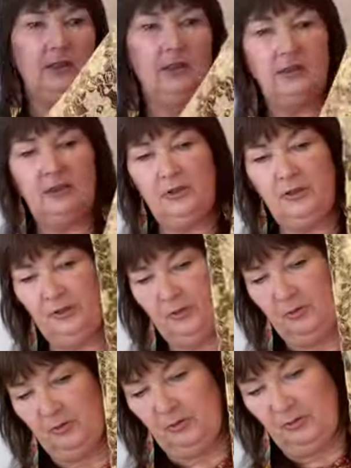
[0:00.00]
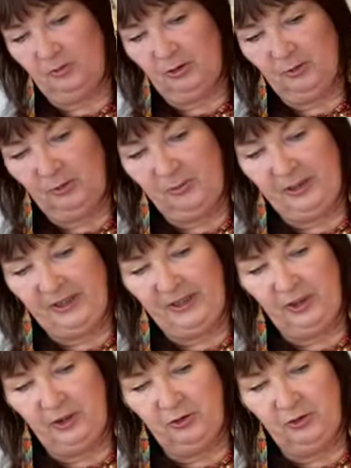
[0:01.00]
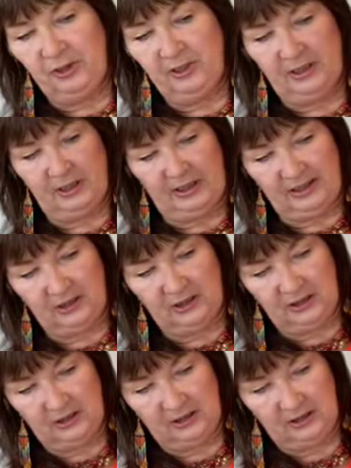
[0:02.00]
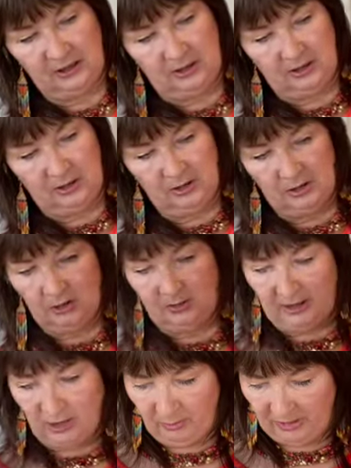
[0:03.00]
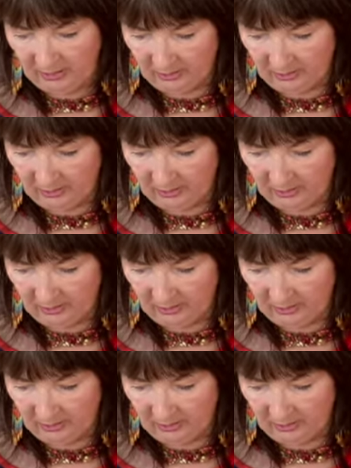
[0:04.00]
So I'll probably be using that as to add a bit